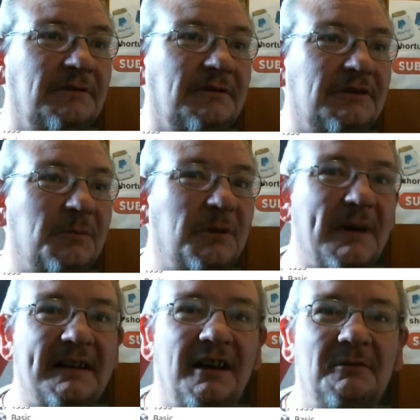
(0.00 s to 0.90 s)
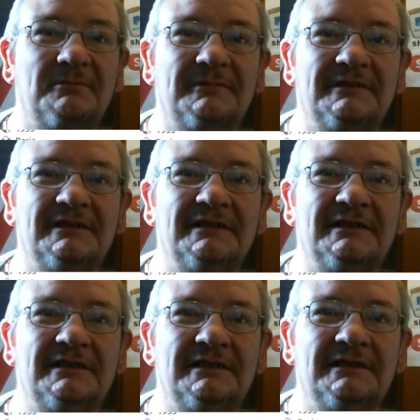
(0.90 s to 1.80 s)
Let's put it back up.
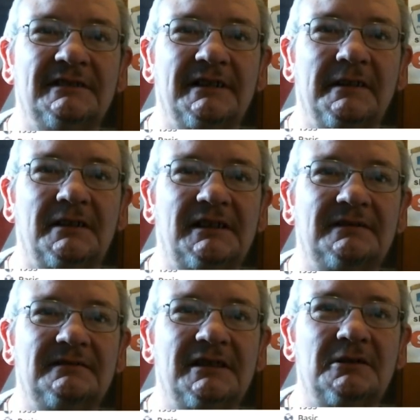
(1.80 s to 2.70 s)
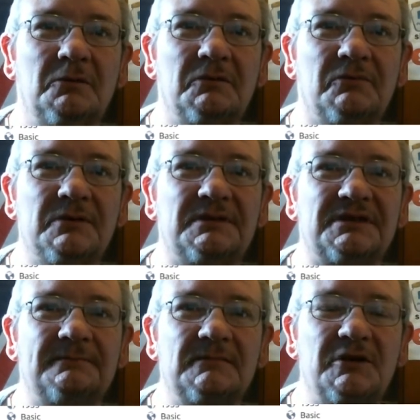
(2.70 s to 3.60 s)
Yeah, look at all the
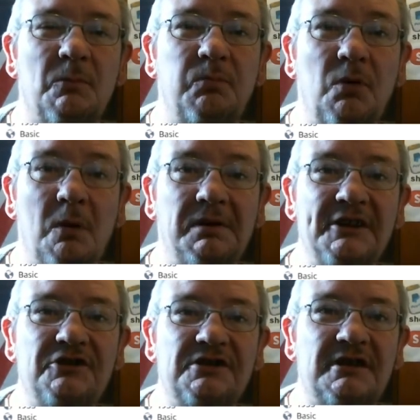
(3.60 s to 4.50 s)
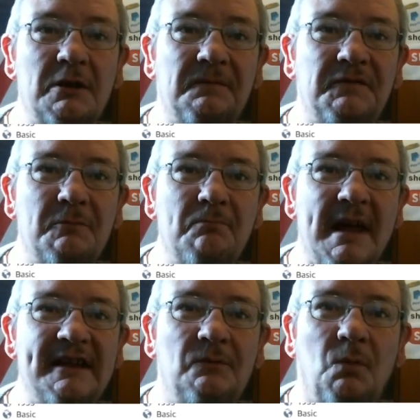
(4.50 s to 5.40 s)
routes. So I'll probably just go for the
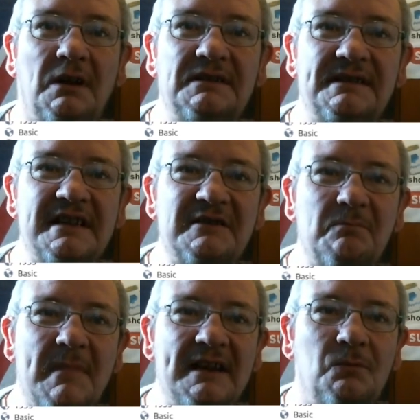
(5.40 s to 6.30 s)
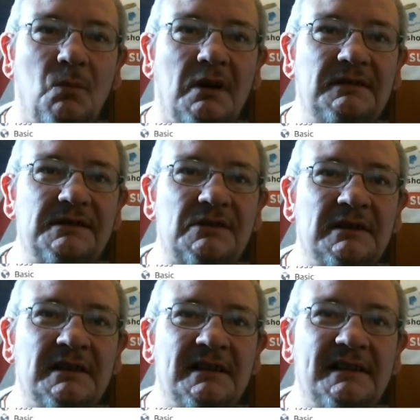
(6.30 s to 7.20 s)
main ones, these main ones
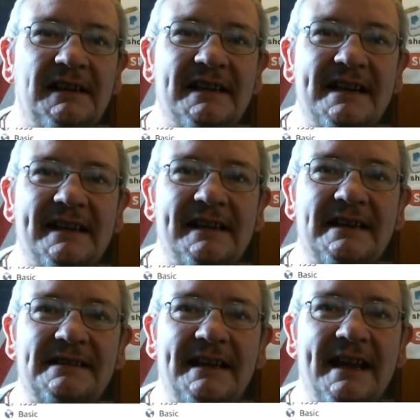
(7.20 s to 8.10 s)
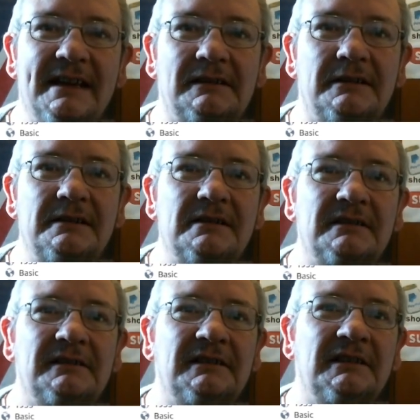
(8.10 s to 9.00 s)
leading into England.
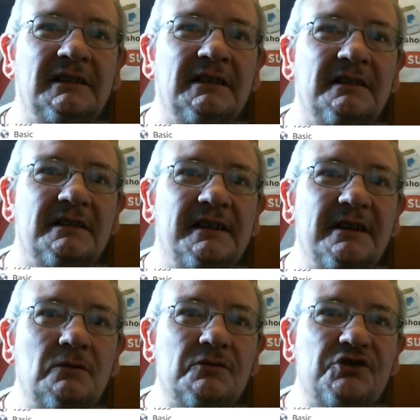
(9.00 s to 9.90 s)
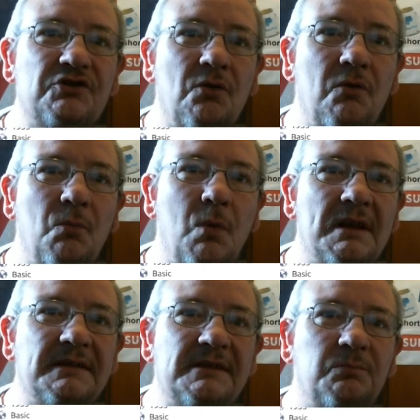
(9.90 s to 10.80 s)
The little shorter
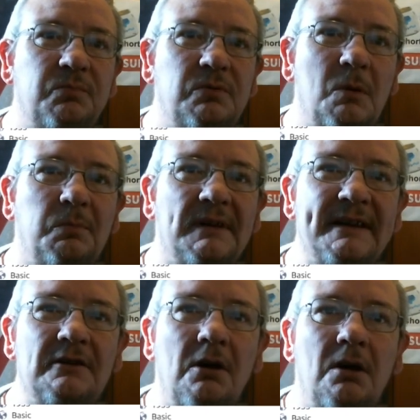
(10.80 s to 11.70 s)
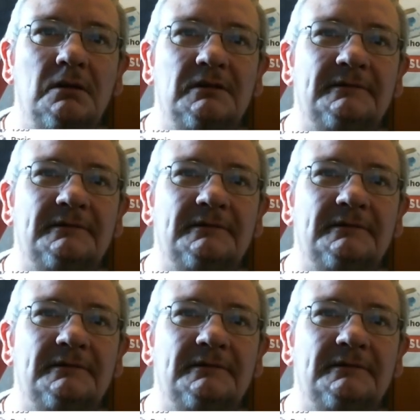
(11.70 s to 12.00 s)
ones, probably not.